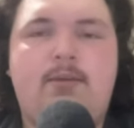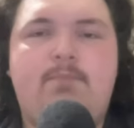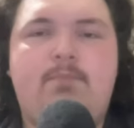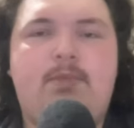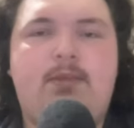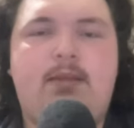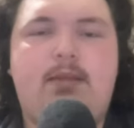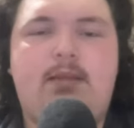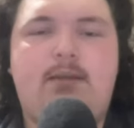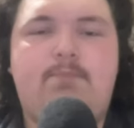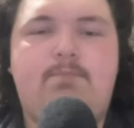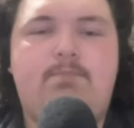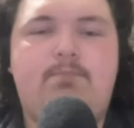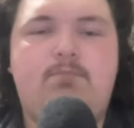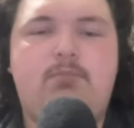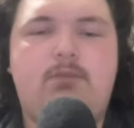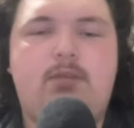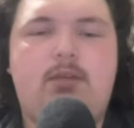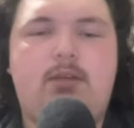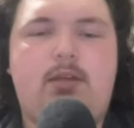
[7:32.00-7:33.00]
the
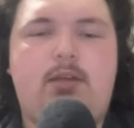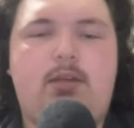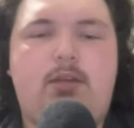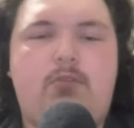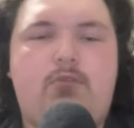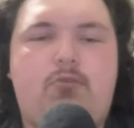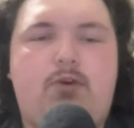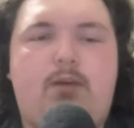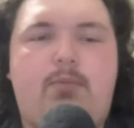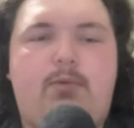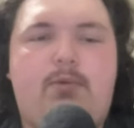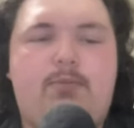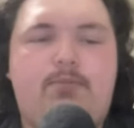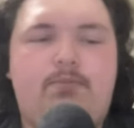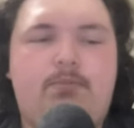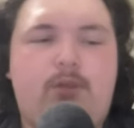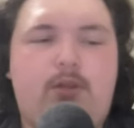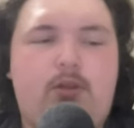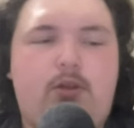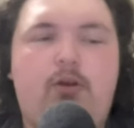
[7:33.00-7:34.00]
incredible
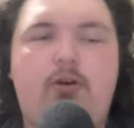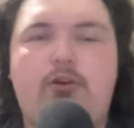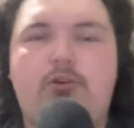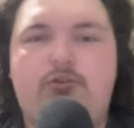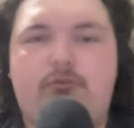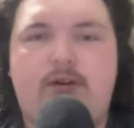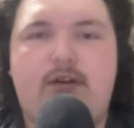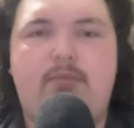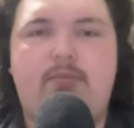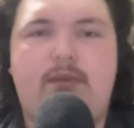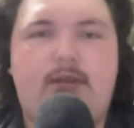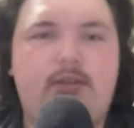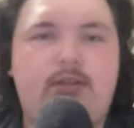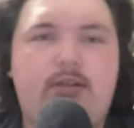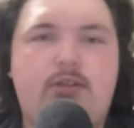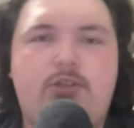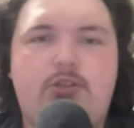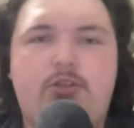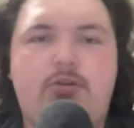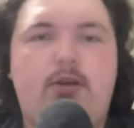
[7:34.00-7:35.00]
large rim
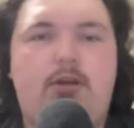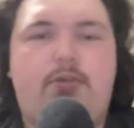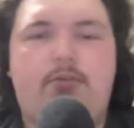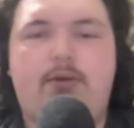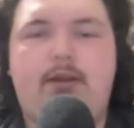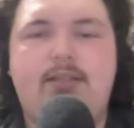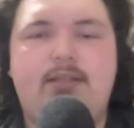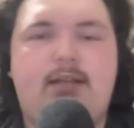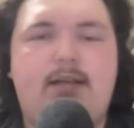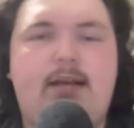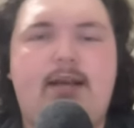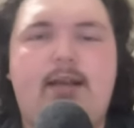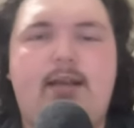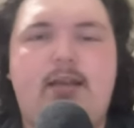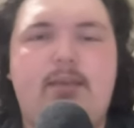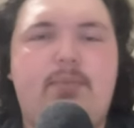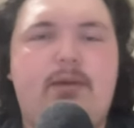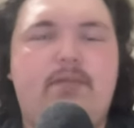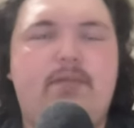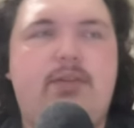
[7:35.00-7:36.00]
and shooting threes at a high
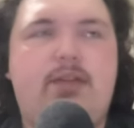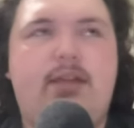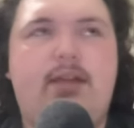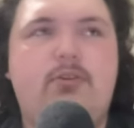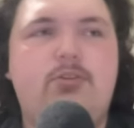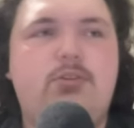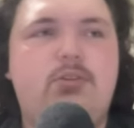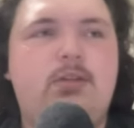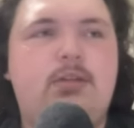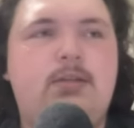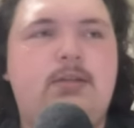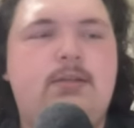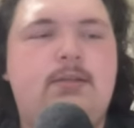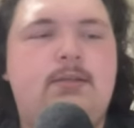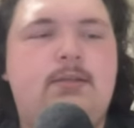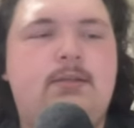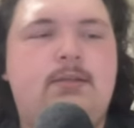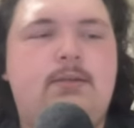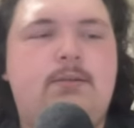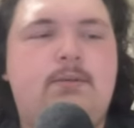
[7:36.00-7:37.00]
clip and everything else.
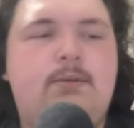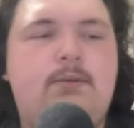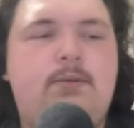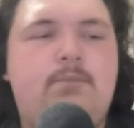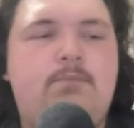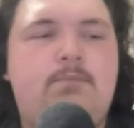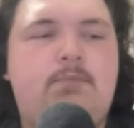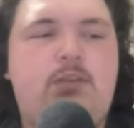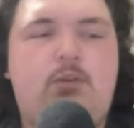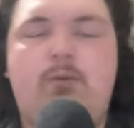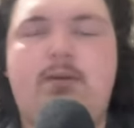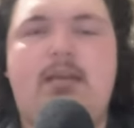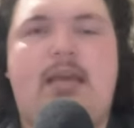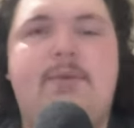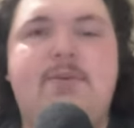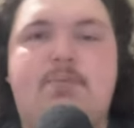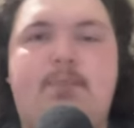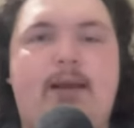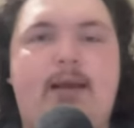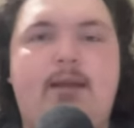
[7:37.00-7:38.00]
You win
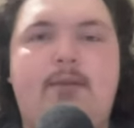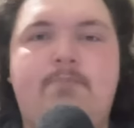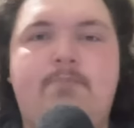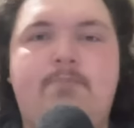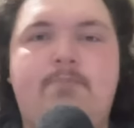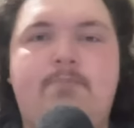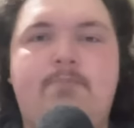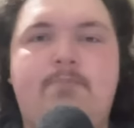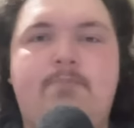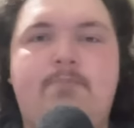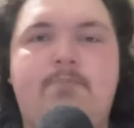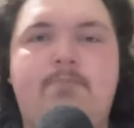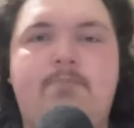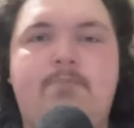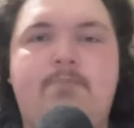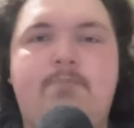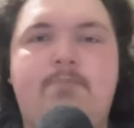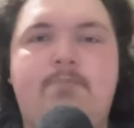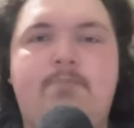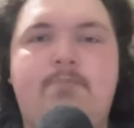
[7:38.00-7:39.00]
games
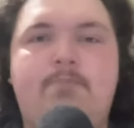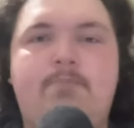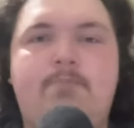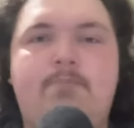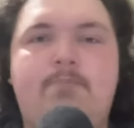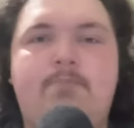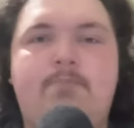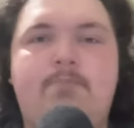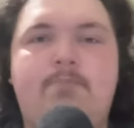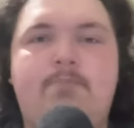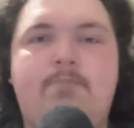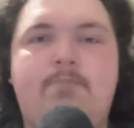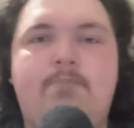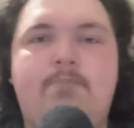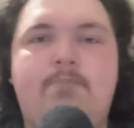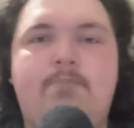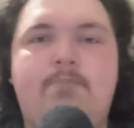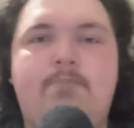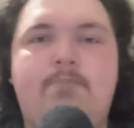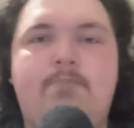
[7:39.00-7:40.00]
by gutting them
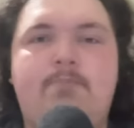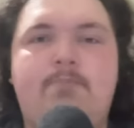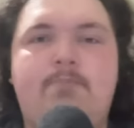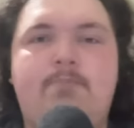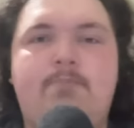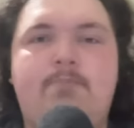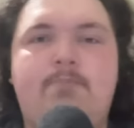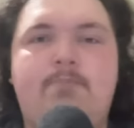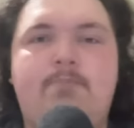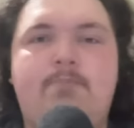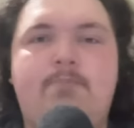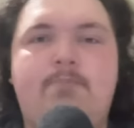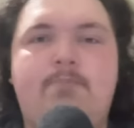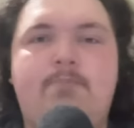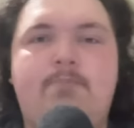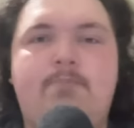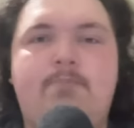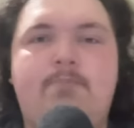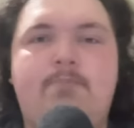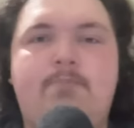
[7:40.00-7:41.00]
out and getting a break down the
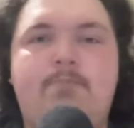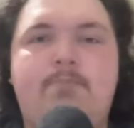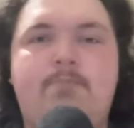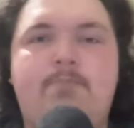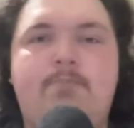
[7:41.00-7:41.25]
stretch.